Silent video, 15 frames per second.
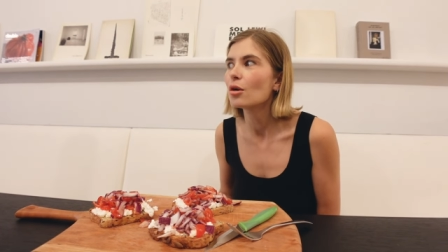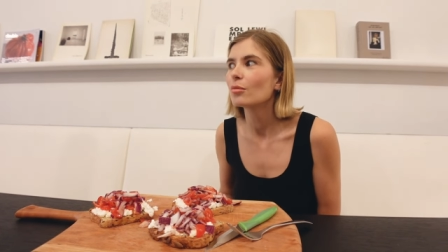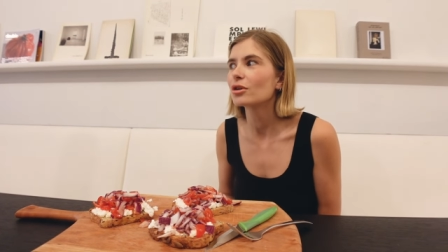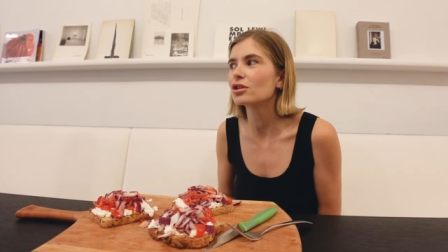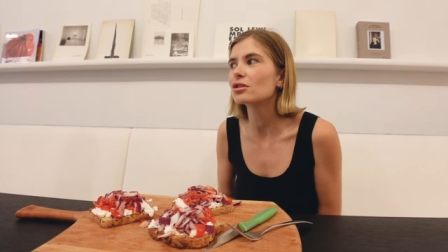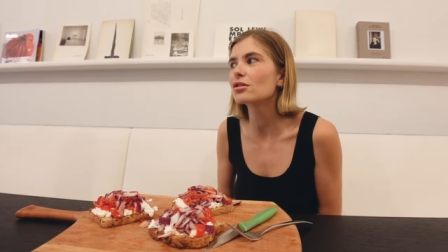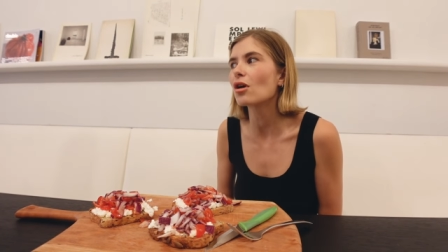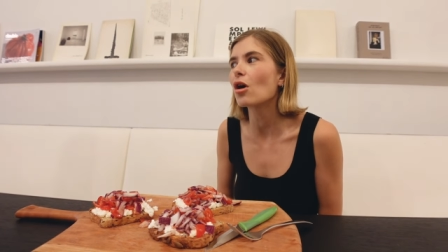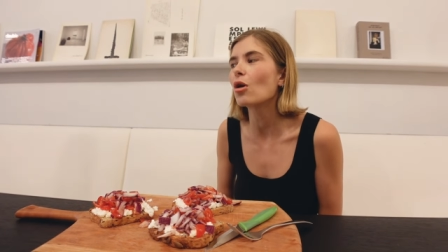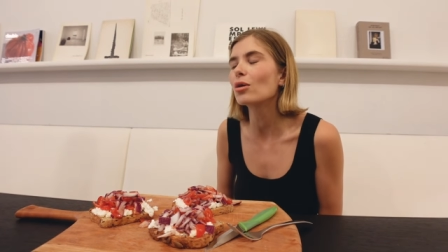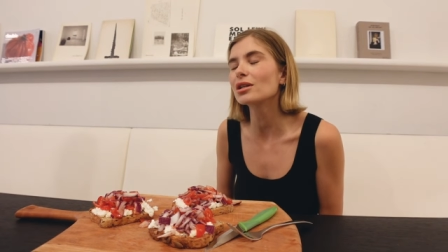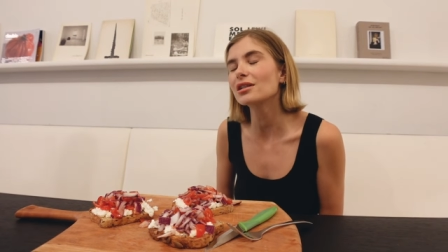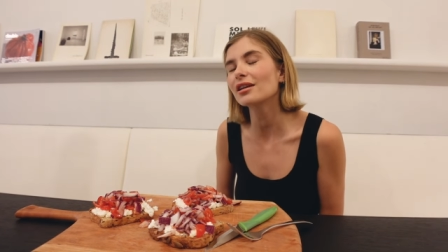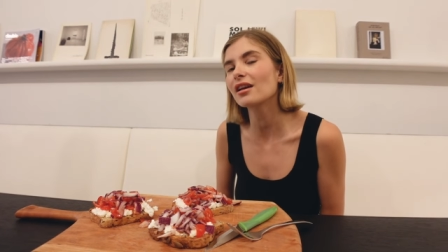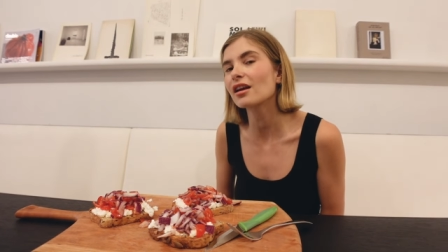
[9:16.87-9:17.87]
But she's
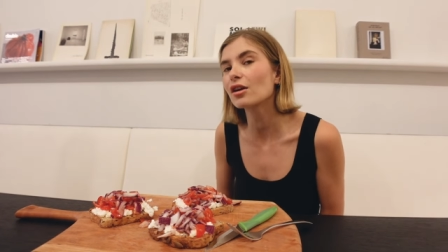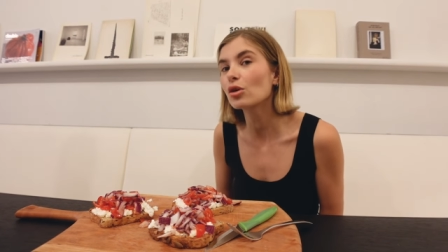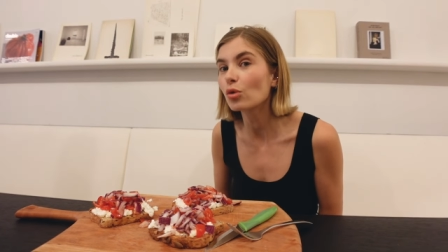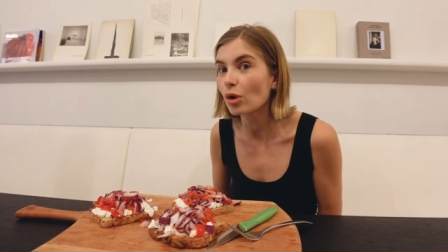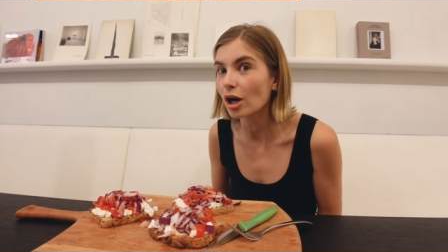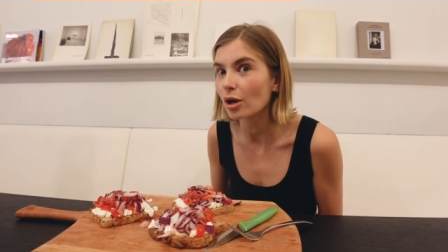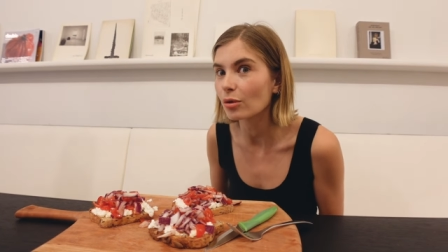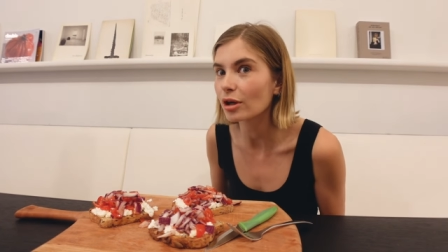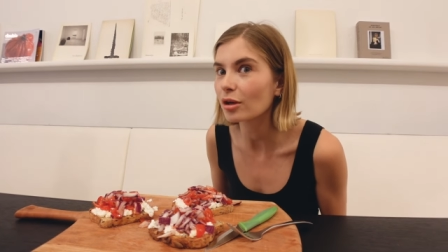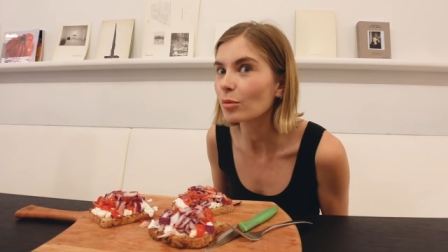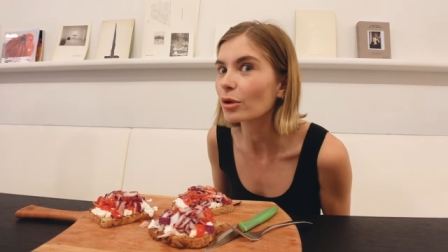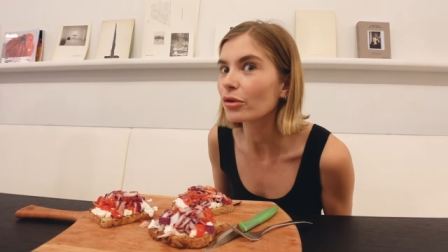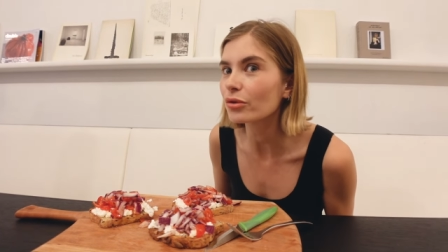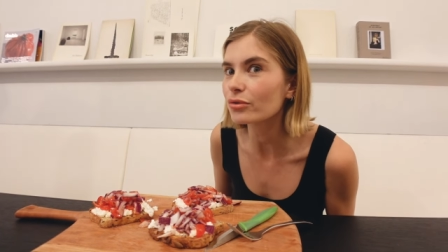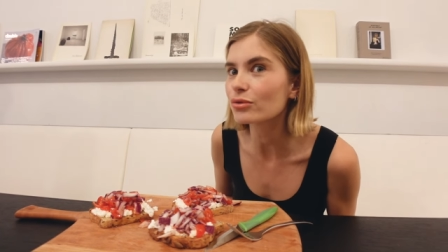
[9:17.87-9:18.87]
always like inquiring
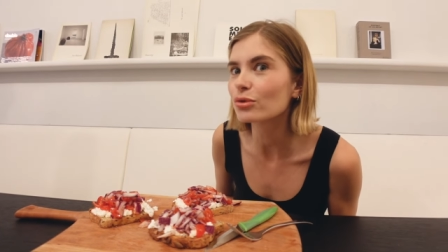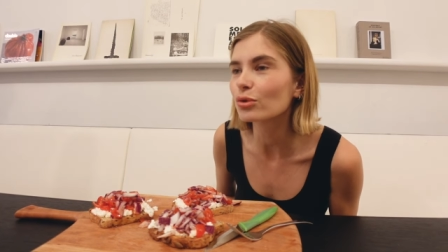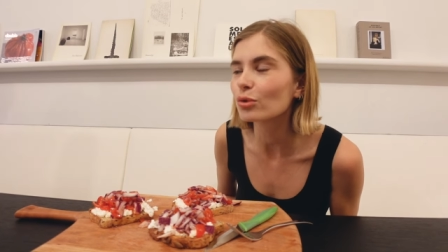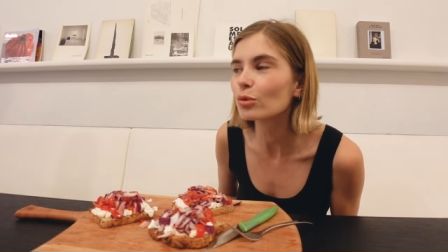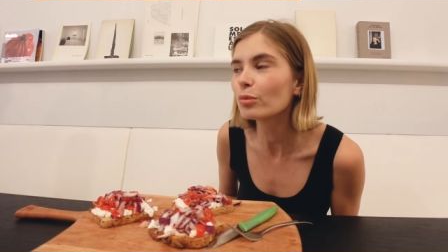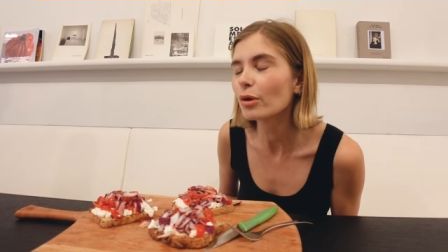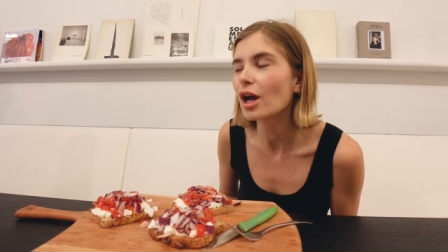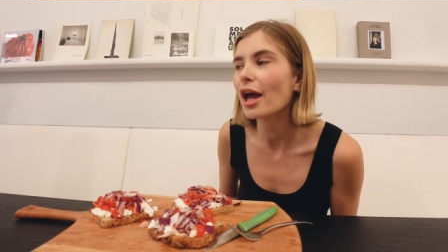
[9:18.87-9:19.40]
about the soup.